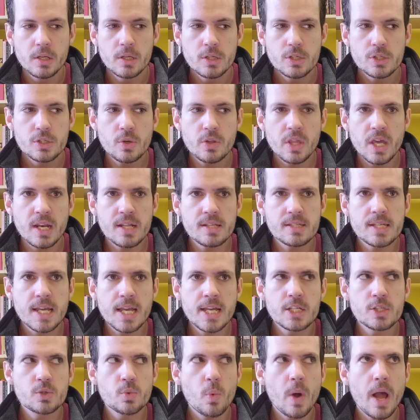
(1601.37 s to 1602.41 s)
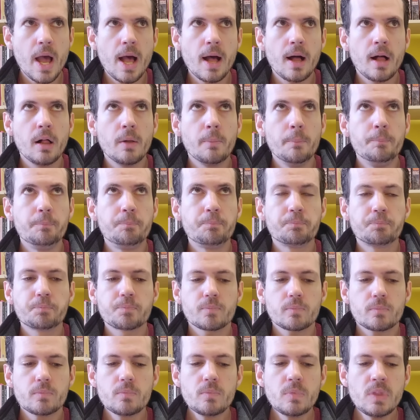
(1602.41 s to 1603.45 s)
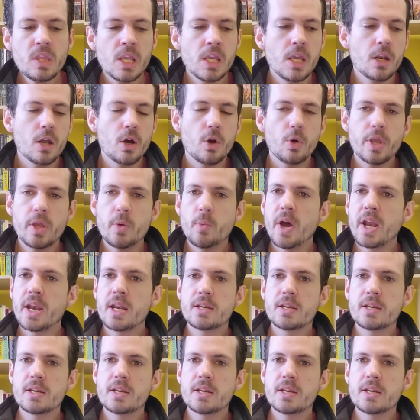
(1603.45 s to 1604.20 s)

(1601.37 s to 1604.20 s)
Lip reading: So then it says, well, he went